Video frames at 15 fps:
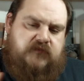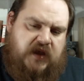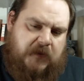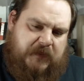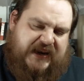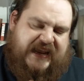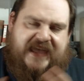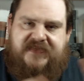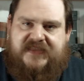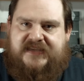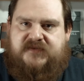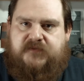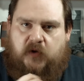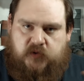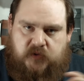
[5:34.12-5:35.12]
But again,
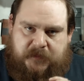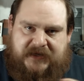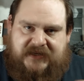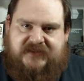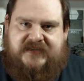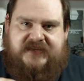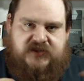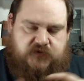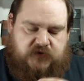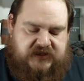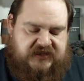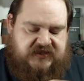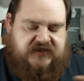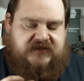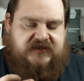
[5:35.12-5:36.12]
these vulnerabilities,
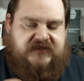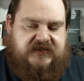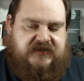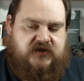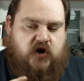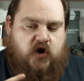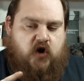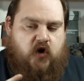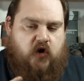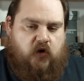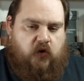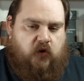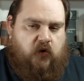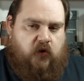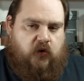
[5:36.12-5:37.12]
resistances
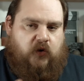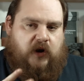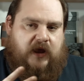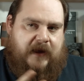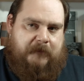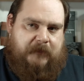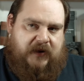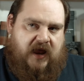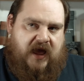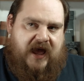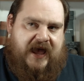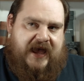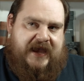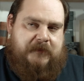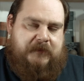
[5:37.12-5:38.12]
all
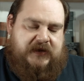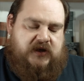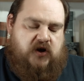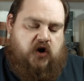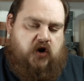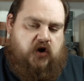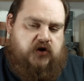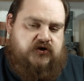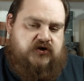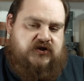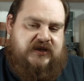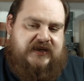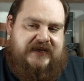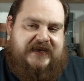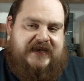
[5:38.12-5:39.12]
apply
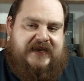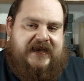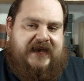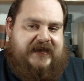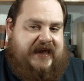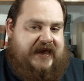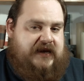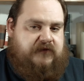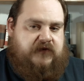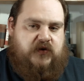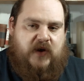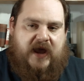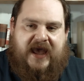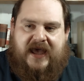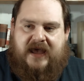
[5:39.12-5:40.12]
because, again, if
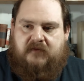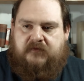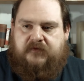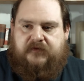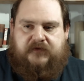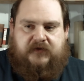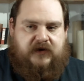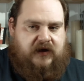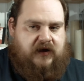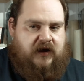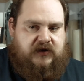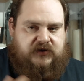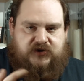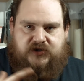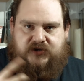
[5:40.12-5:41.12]
you have
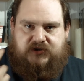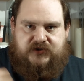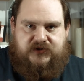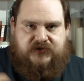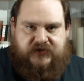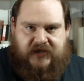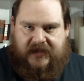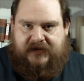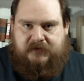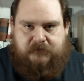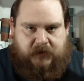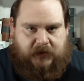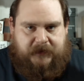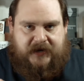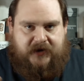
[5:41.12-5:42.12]
archers and
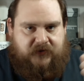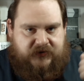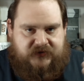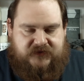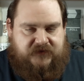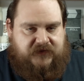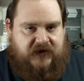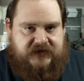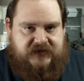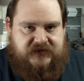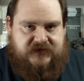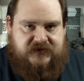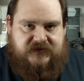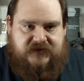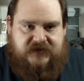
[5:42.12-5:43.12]
barbarians and
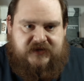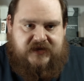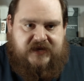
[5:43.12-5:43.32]
fighters,